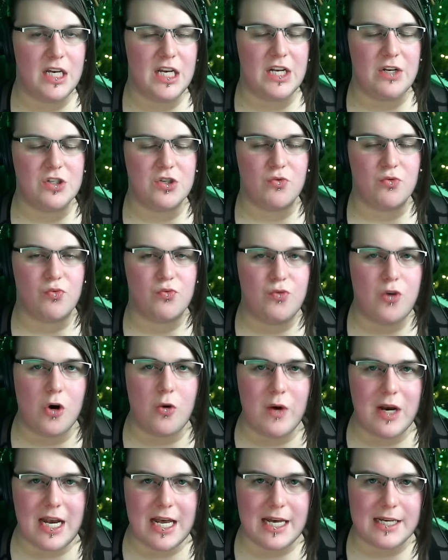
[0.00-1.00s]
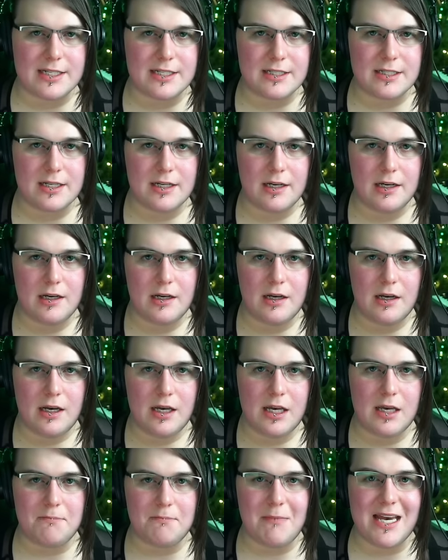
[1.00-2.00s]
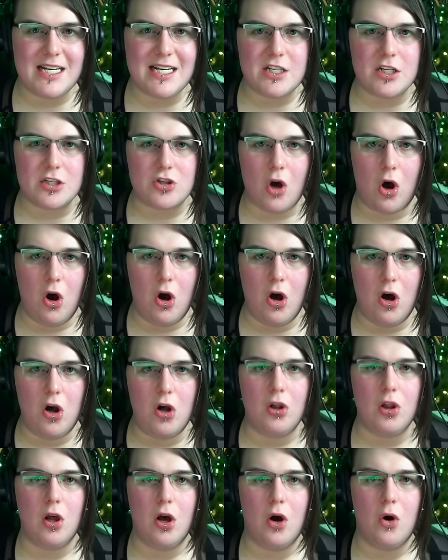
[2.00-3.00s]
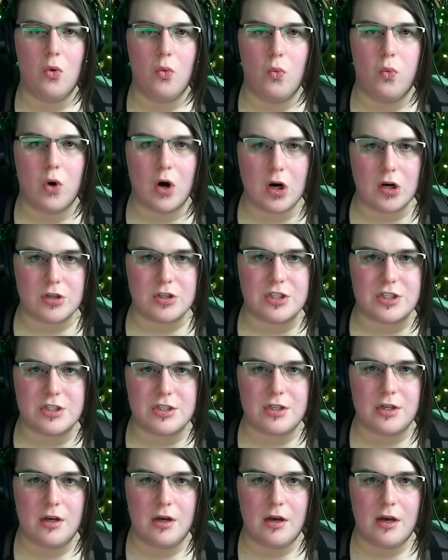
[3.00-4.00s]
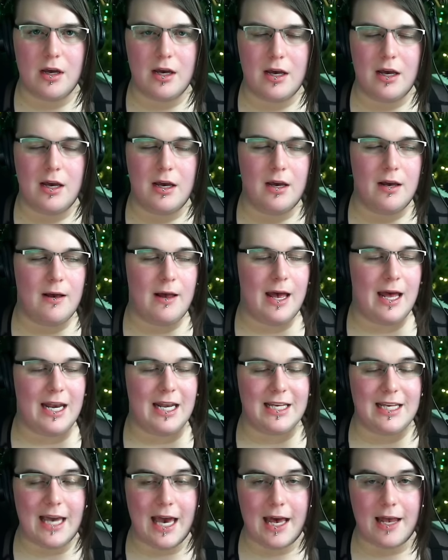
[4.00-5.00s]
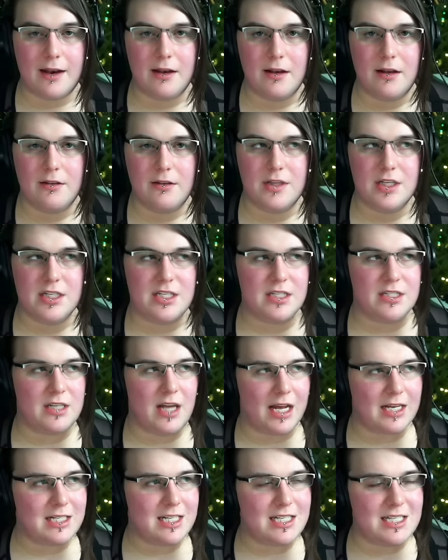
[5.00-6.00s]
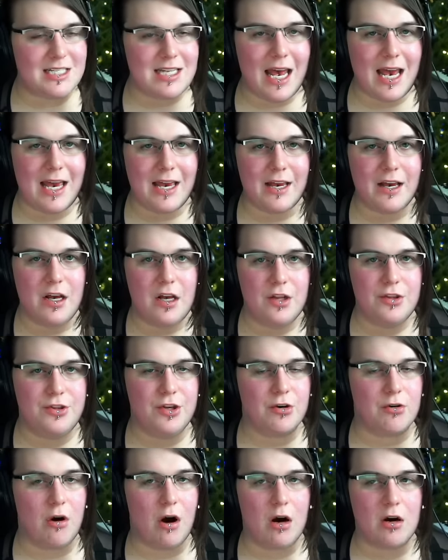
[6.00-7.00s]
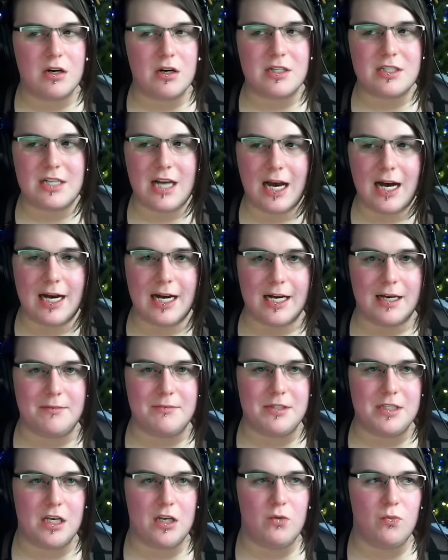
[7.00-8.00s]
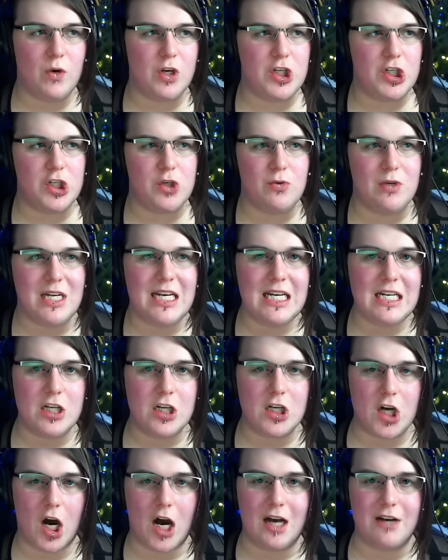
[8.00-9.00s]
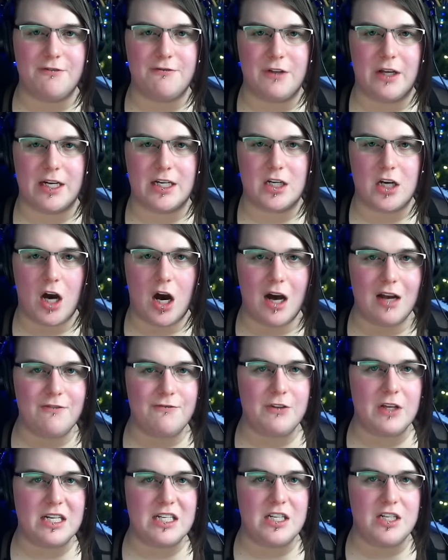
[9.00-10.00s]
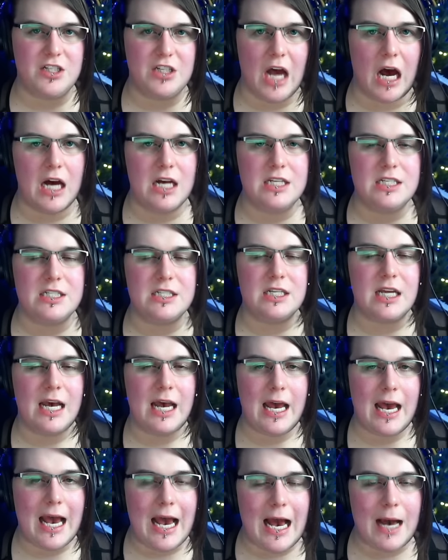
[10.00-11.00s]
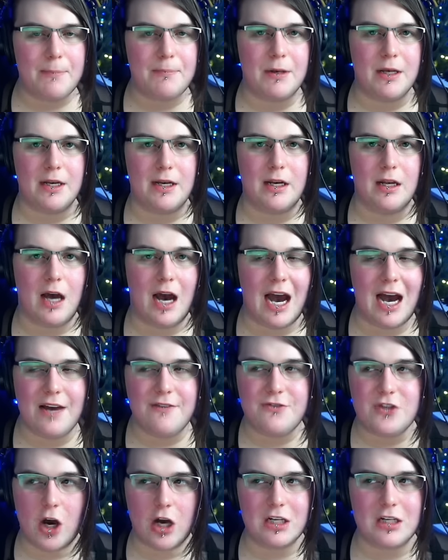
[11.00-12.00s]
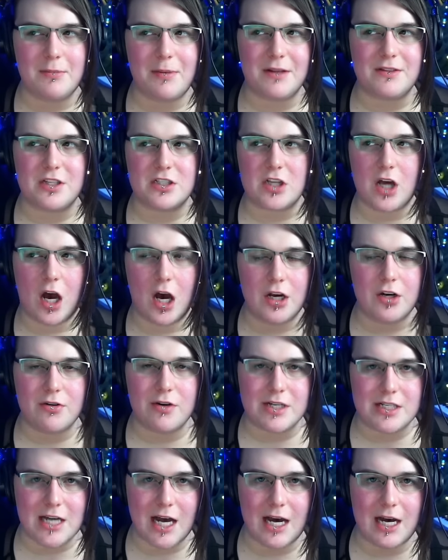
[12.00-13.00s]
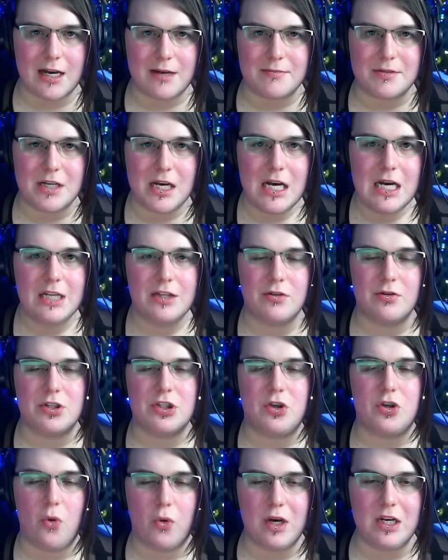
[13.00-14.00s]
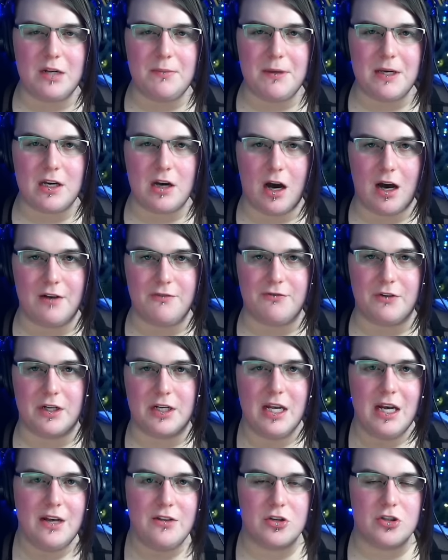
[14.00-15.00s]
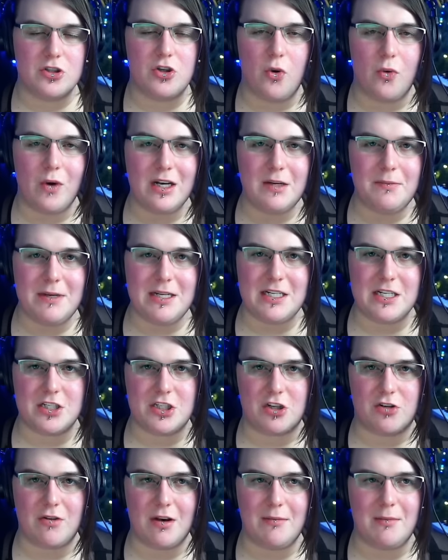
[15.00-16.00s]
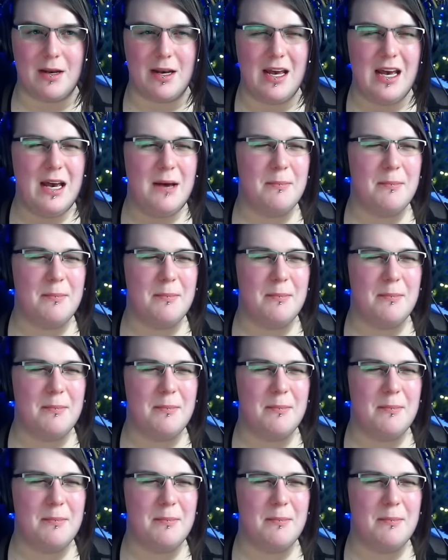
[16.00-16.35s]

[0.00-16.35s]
It's ruinous. It makes us all worse. And again, this is not to say there aren't times in which you need to conflict. Conflict does happen. I've talked about this a hundred times. There is going to be conflict. There is going to be disagreement.